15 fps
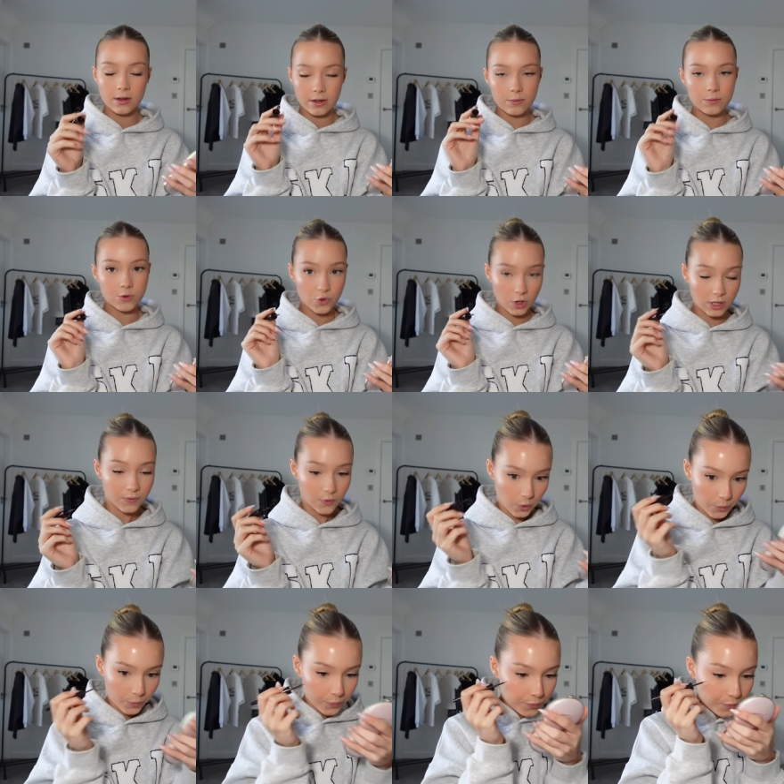
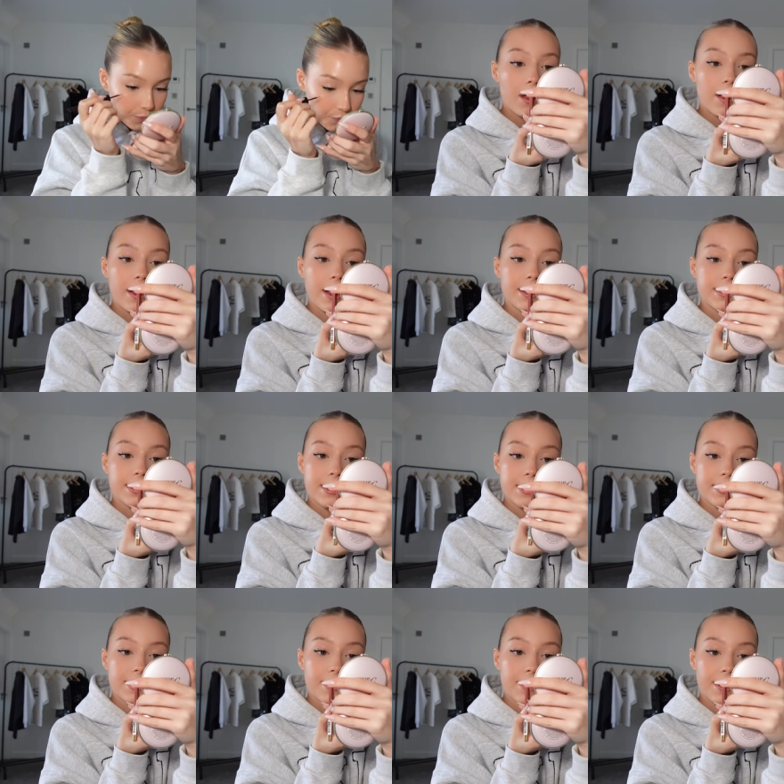Stressful. Okay, so
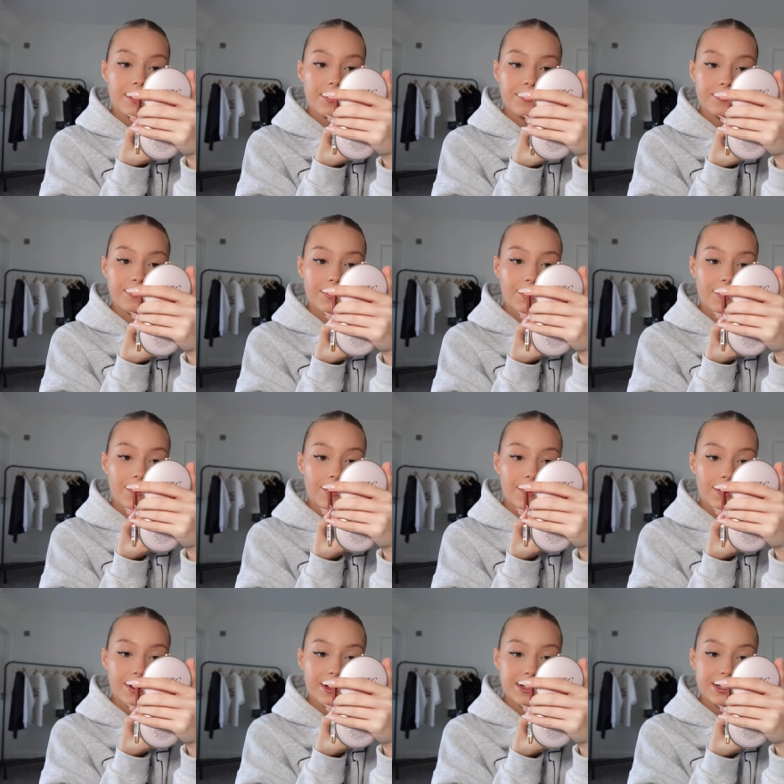these are kind of
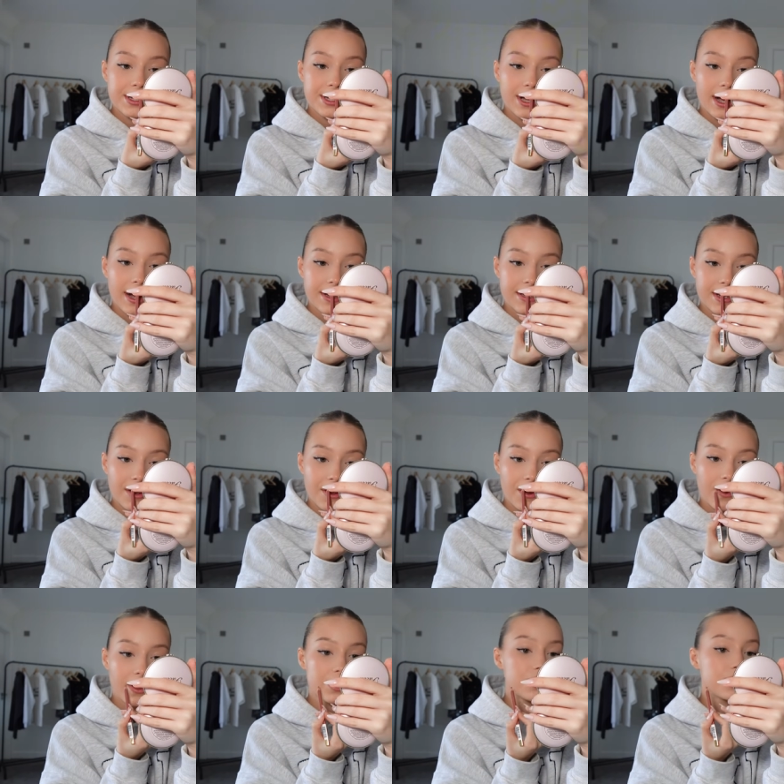more chattier
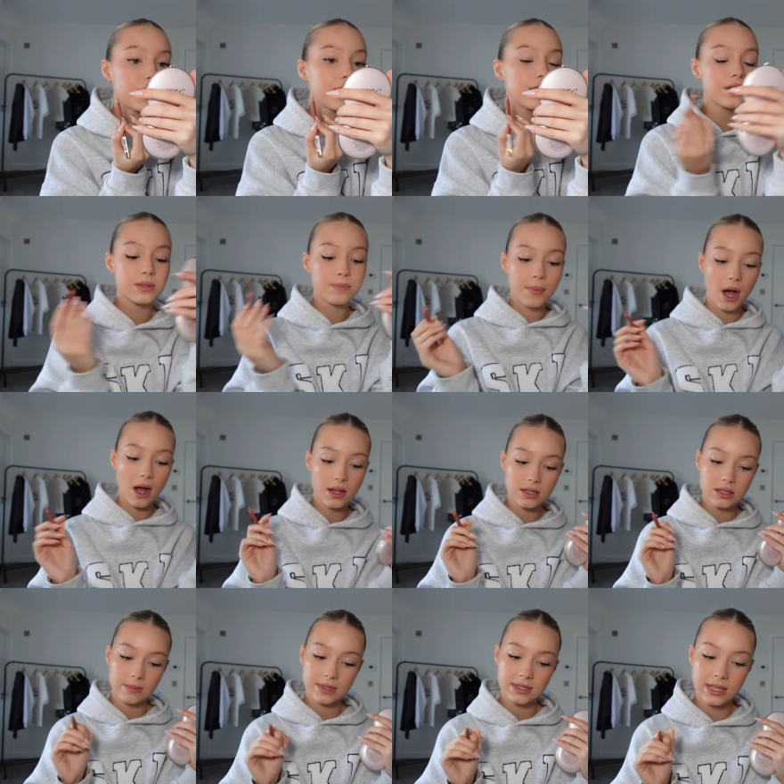questions, but
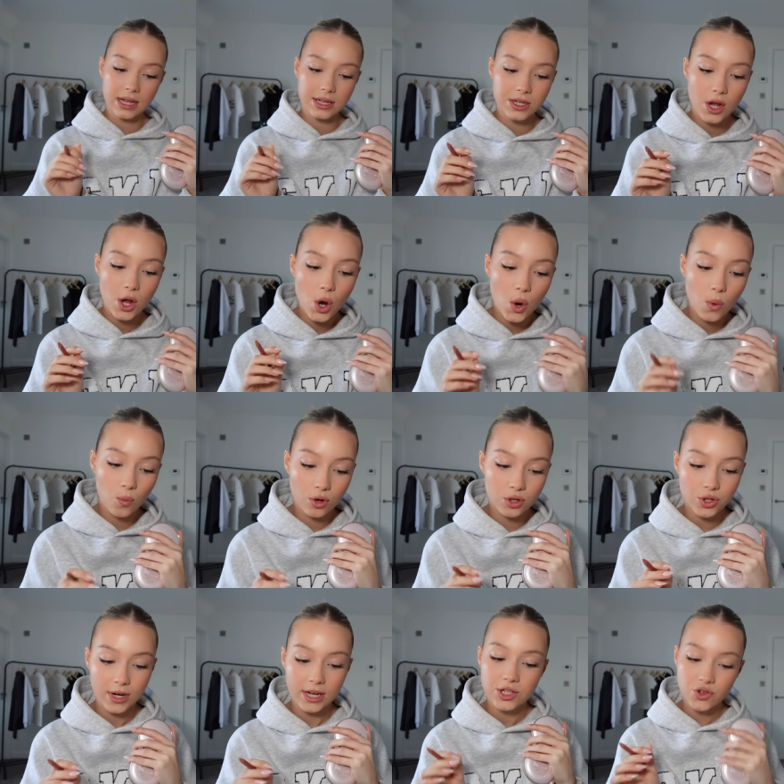someone said, what's
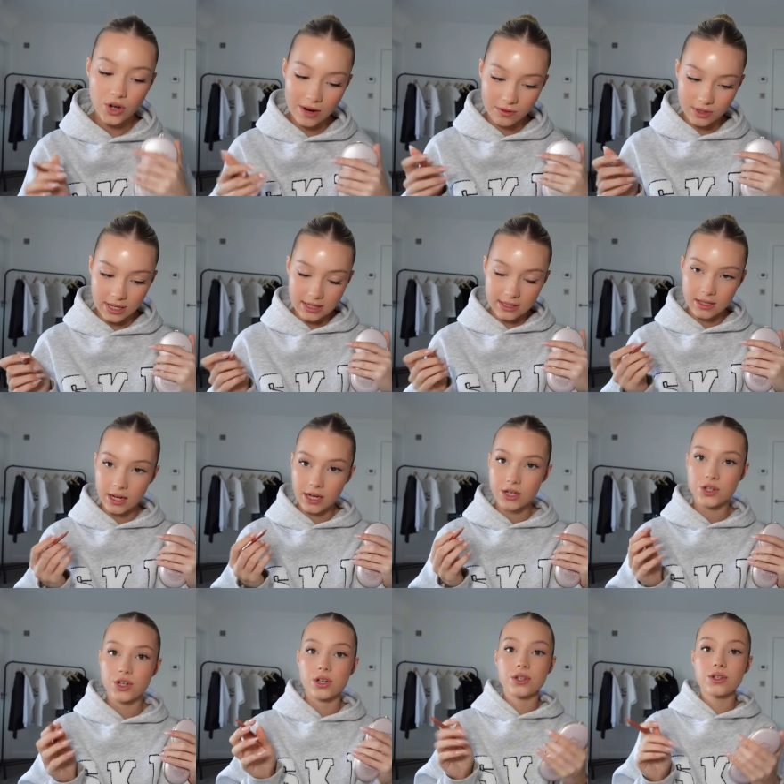your next travel
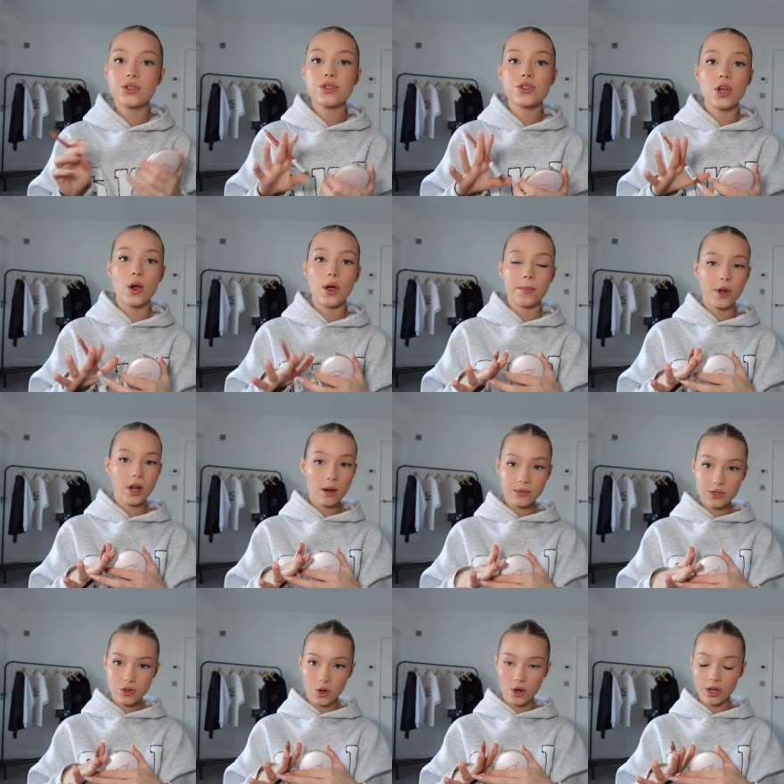destination? So I'm going up to
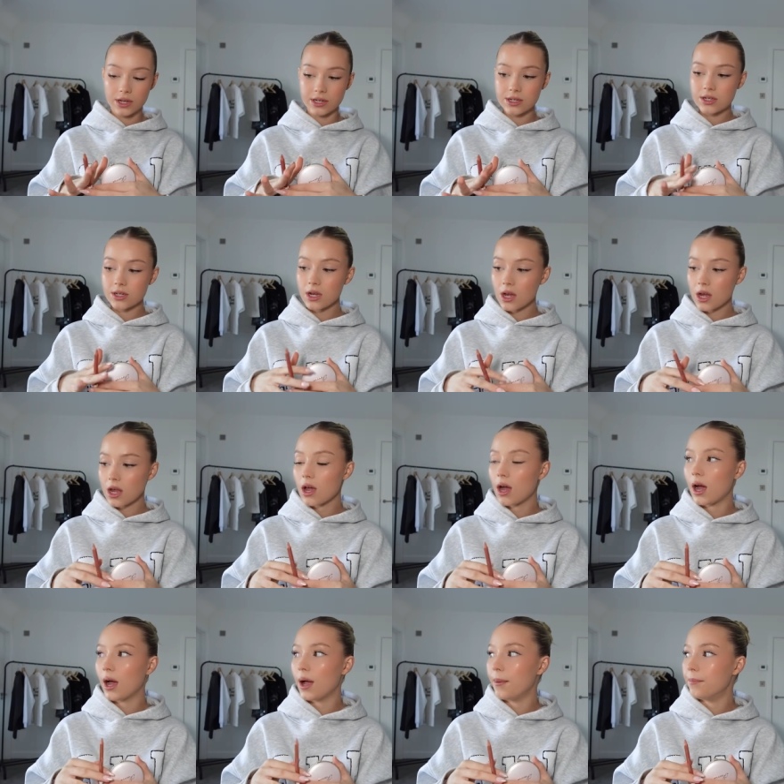Scotland.
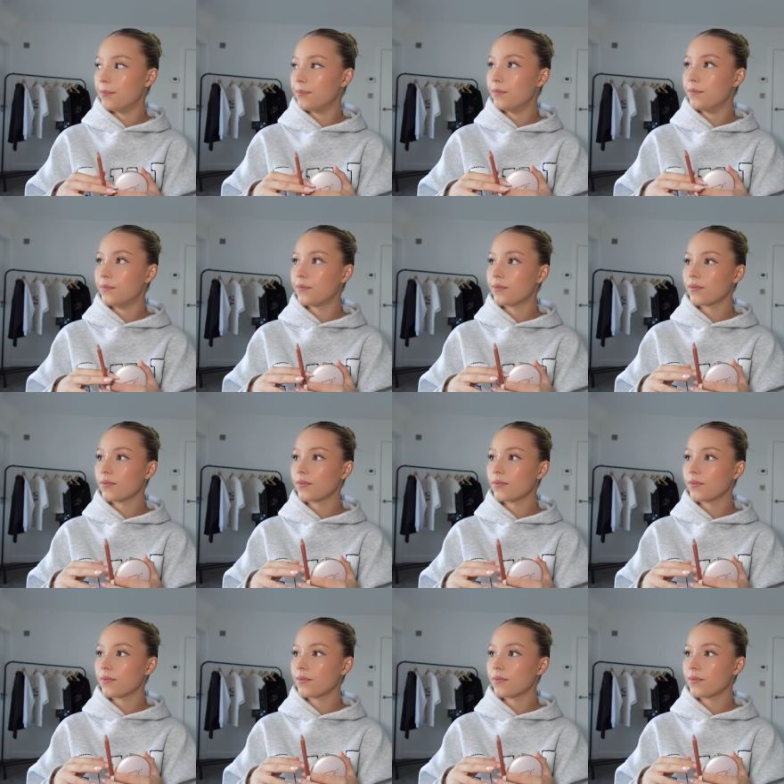Um,